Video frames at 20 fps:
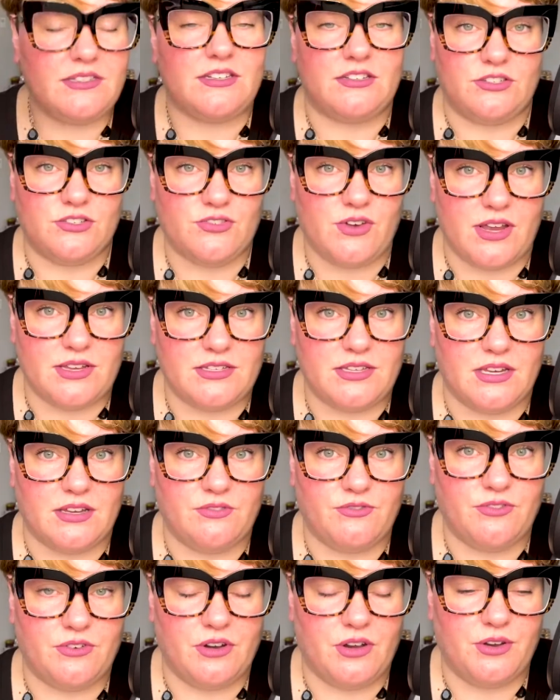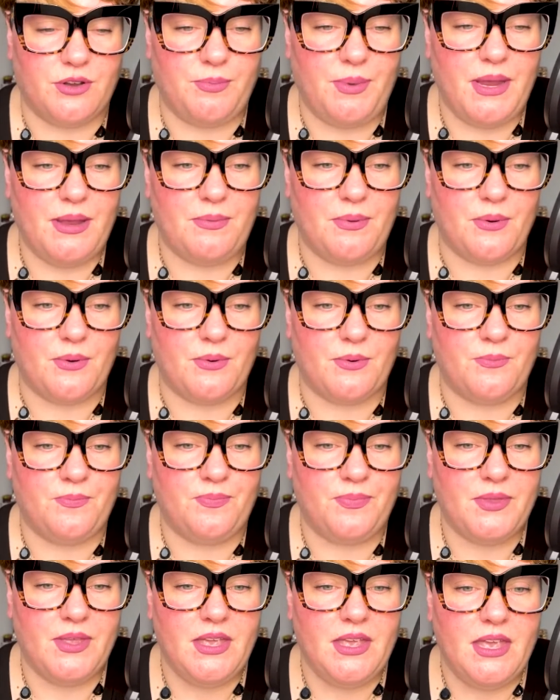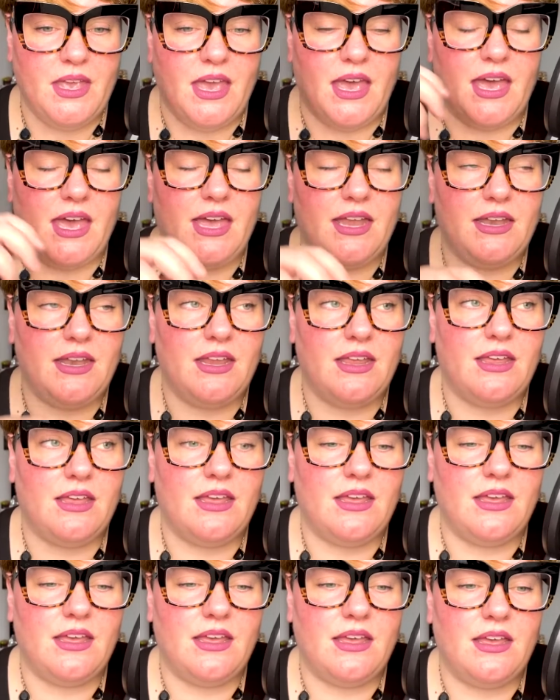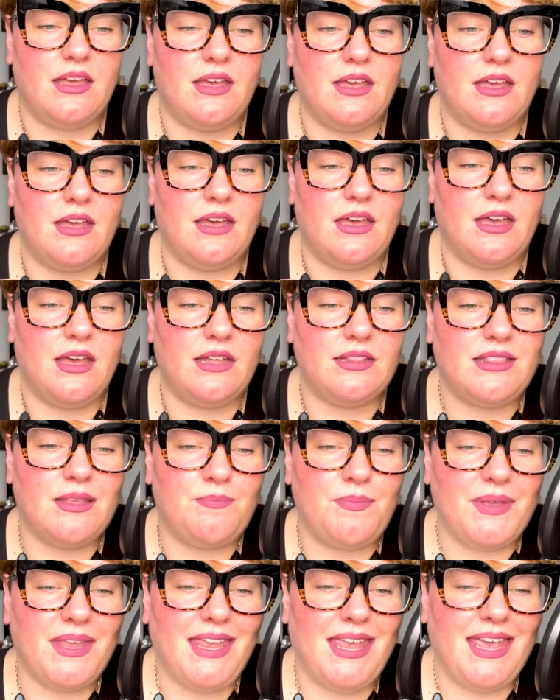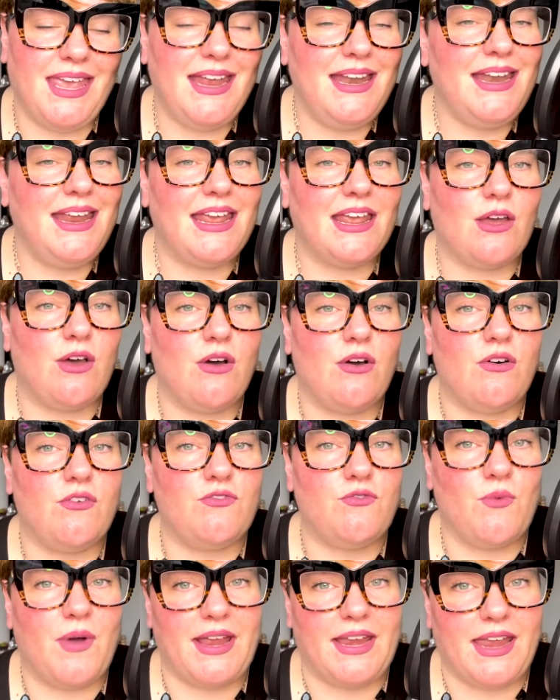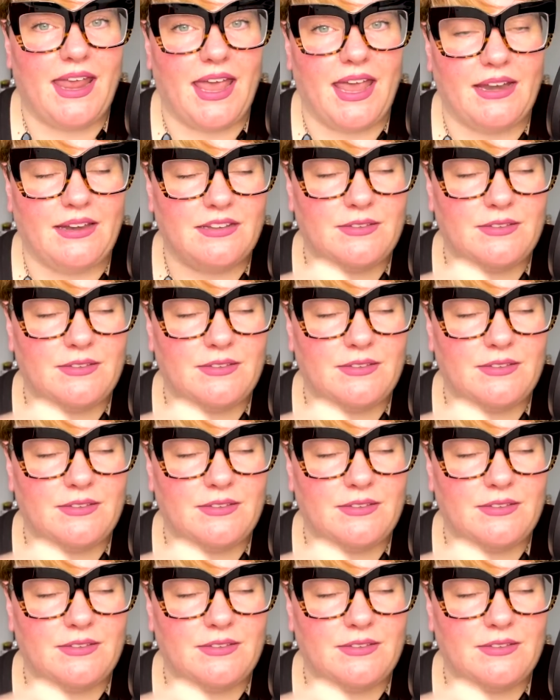distressing for a lot of people. And at the beginning of weight gain,